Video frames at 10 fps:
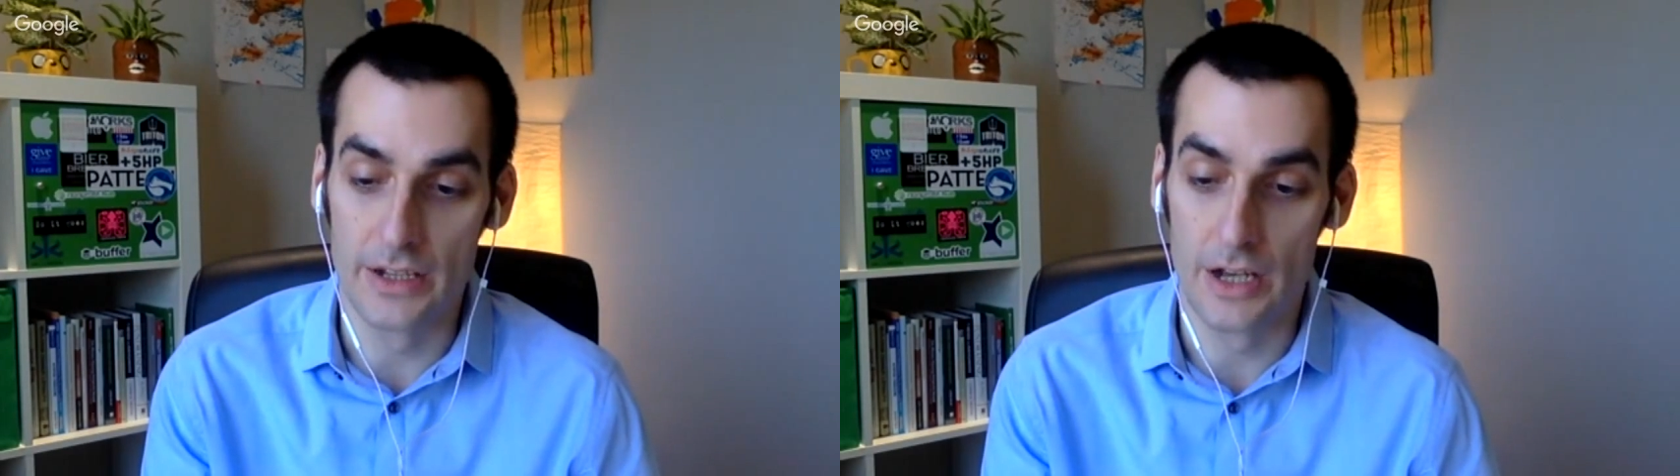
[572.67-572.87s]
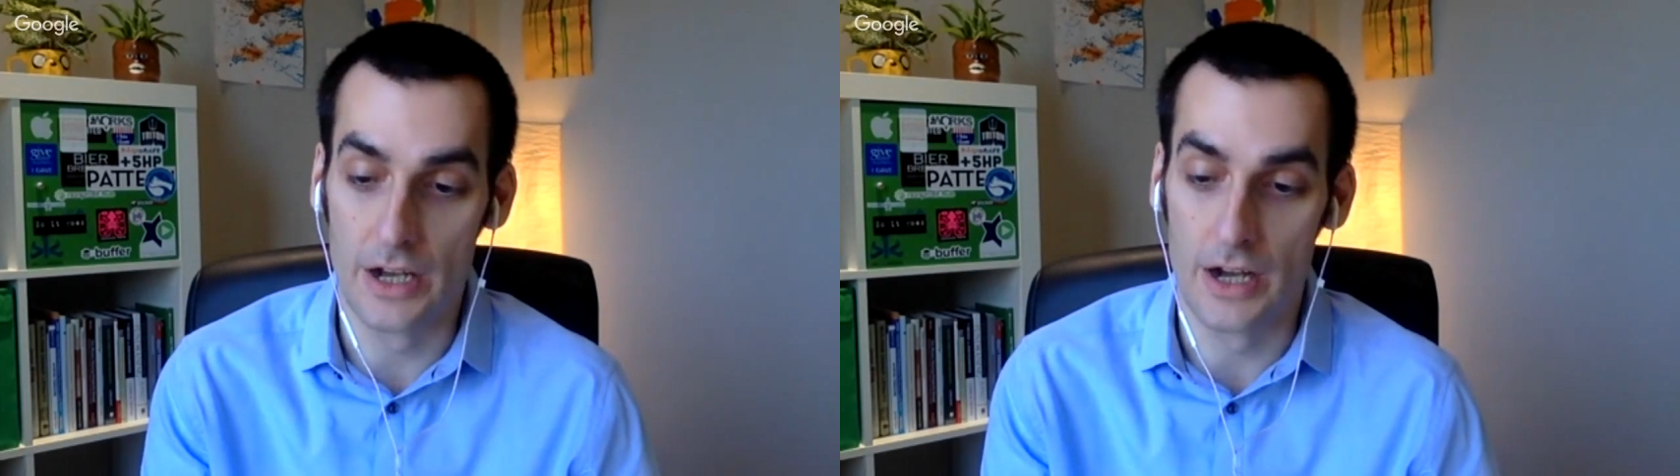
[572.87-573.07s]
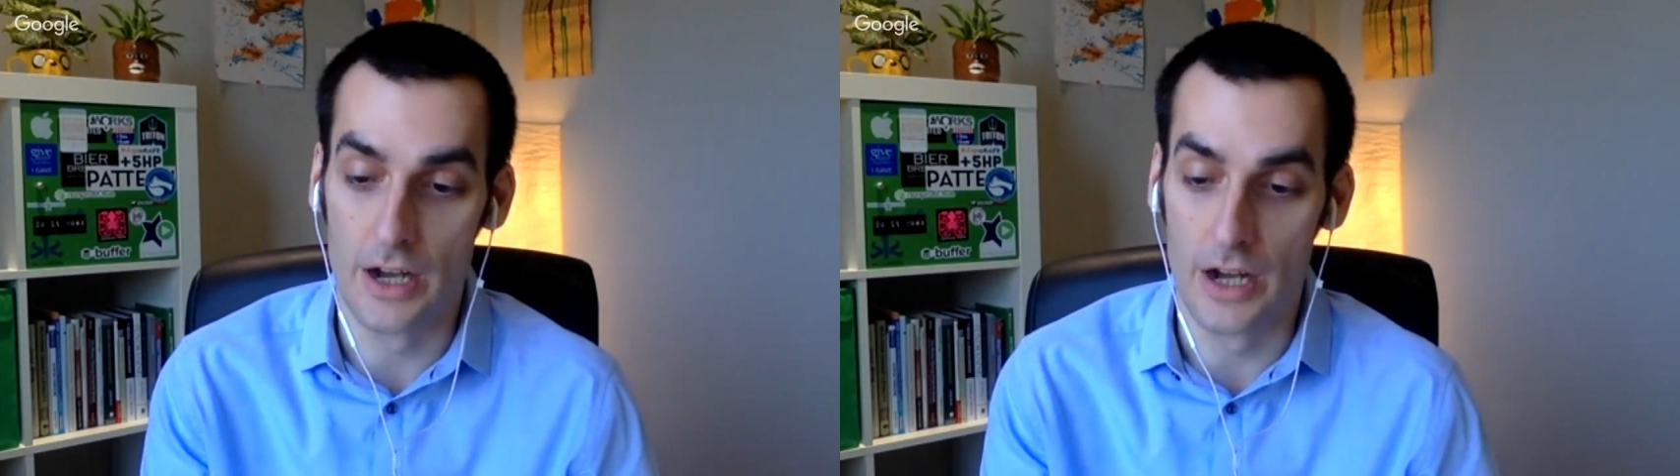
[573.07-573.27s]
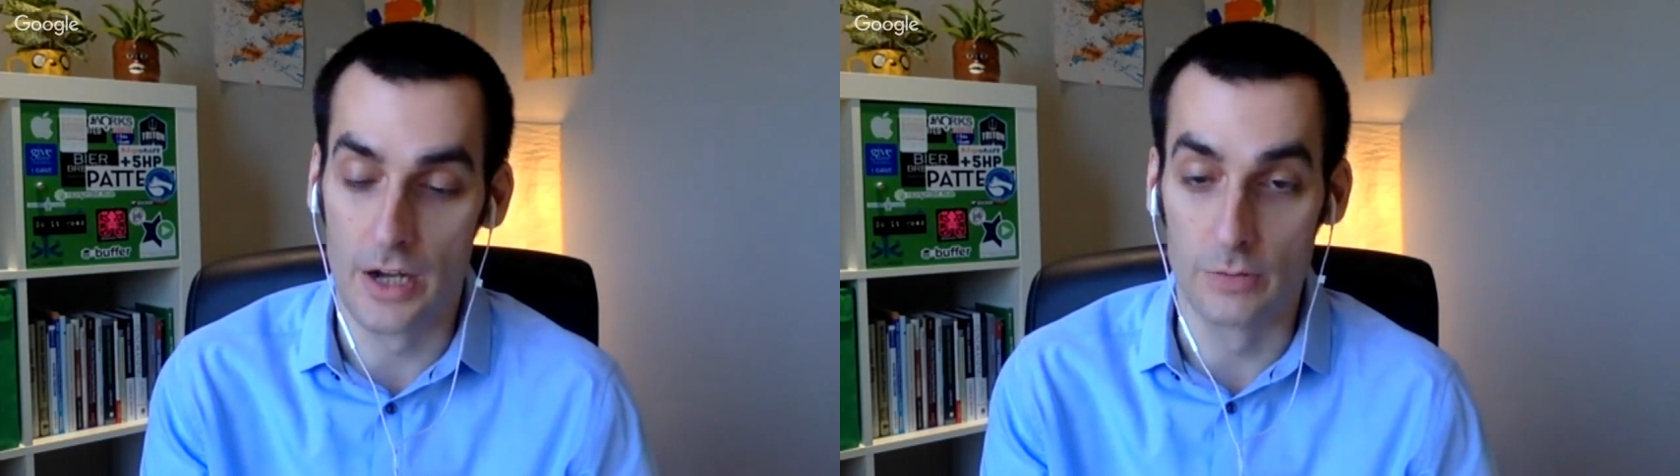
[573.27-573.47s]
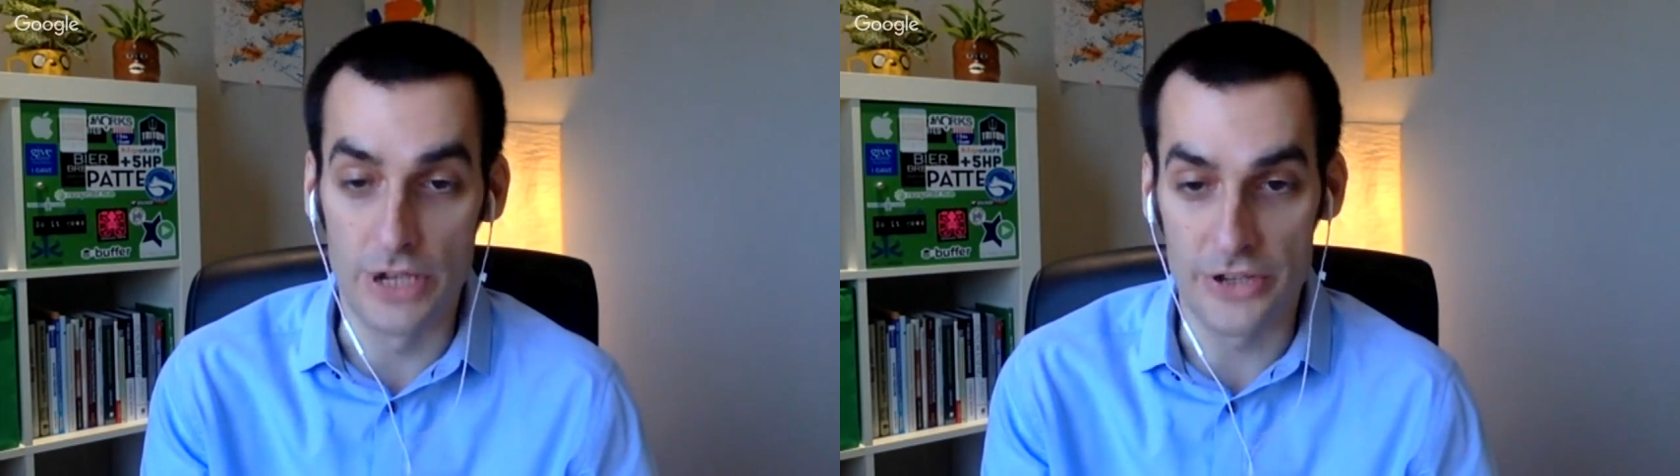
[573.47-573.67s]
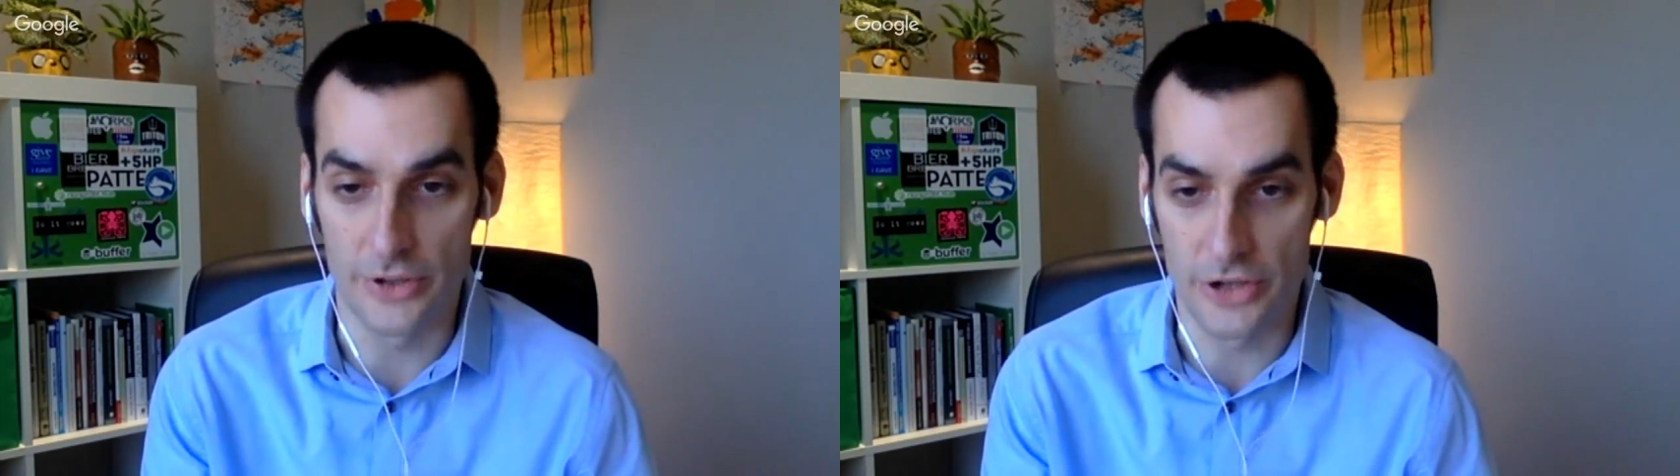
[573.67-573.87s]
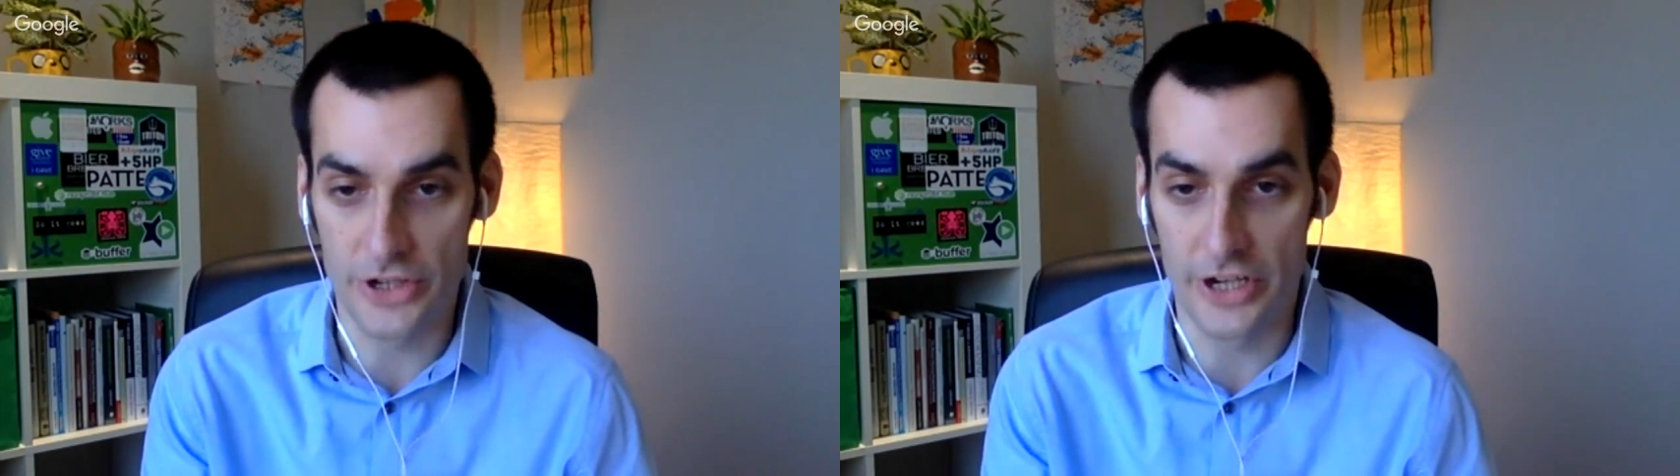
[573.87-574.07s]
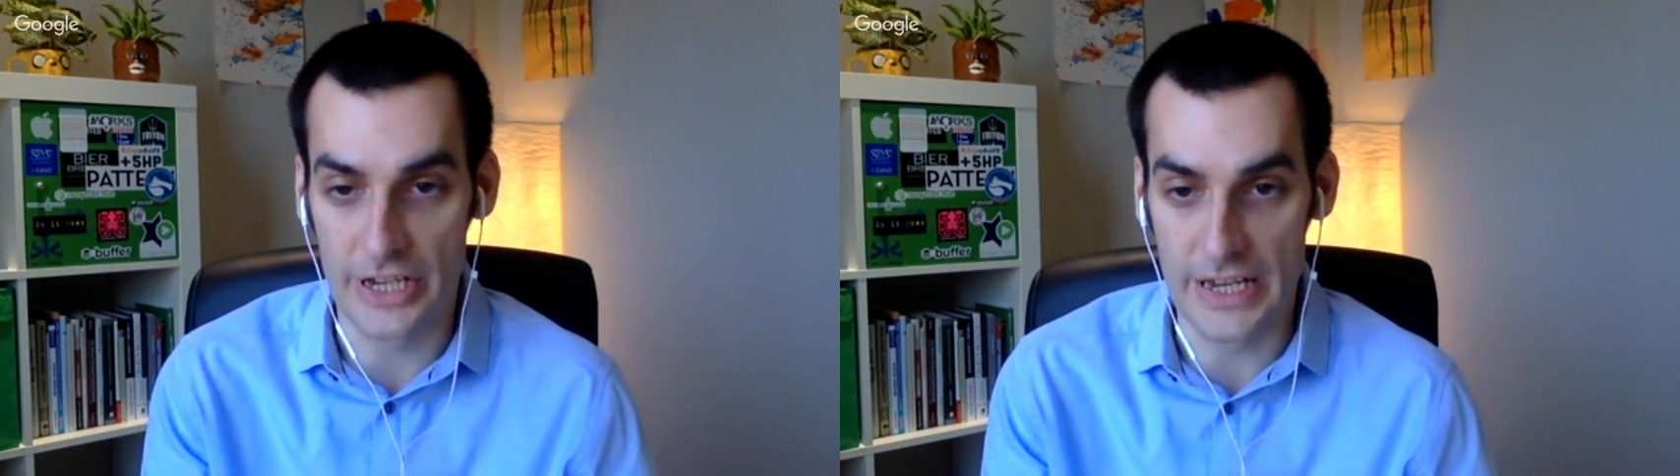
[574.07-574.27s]
a research
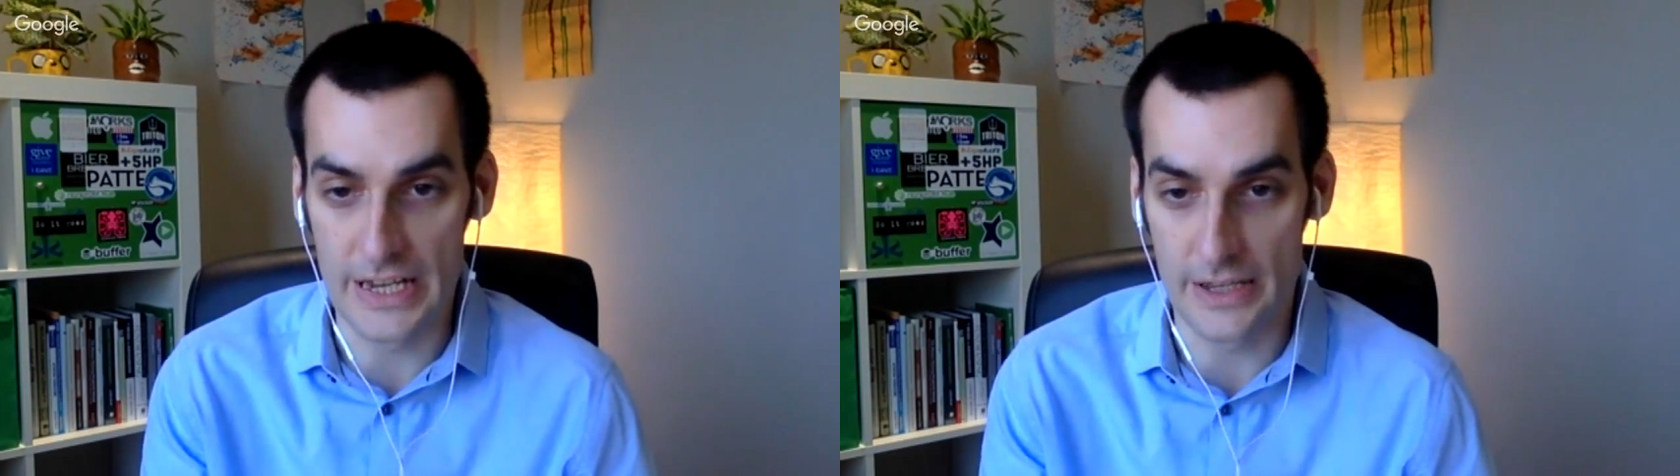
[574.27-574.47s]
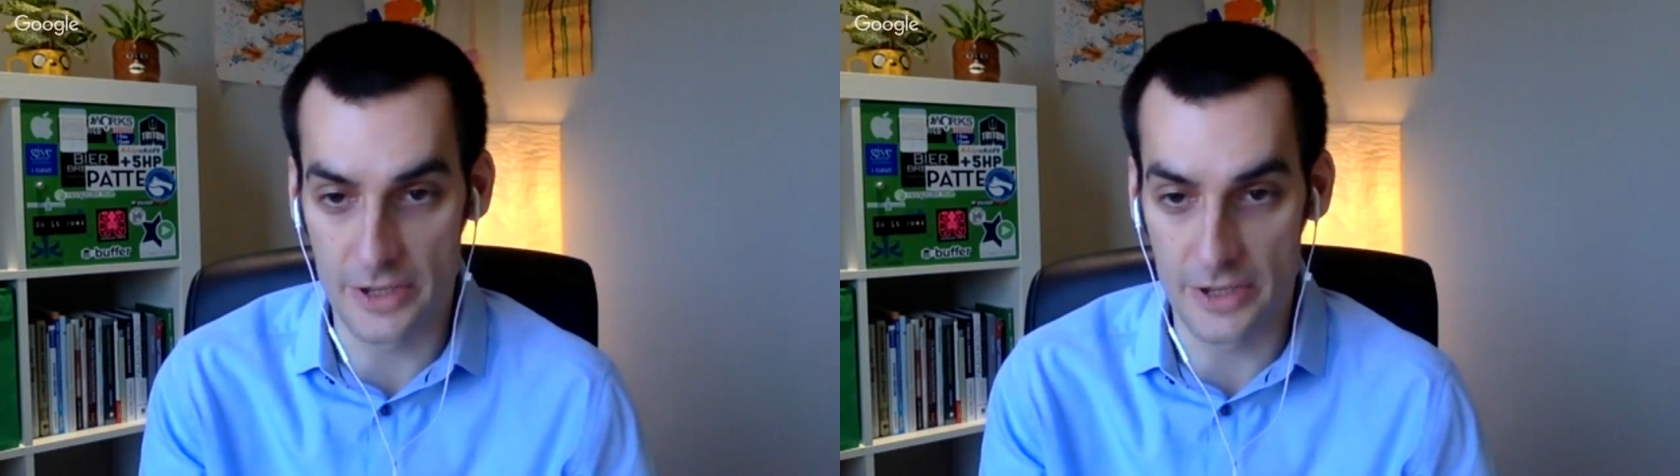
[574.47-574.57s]
study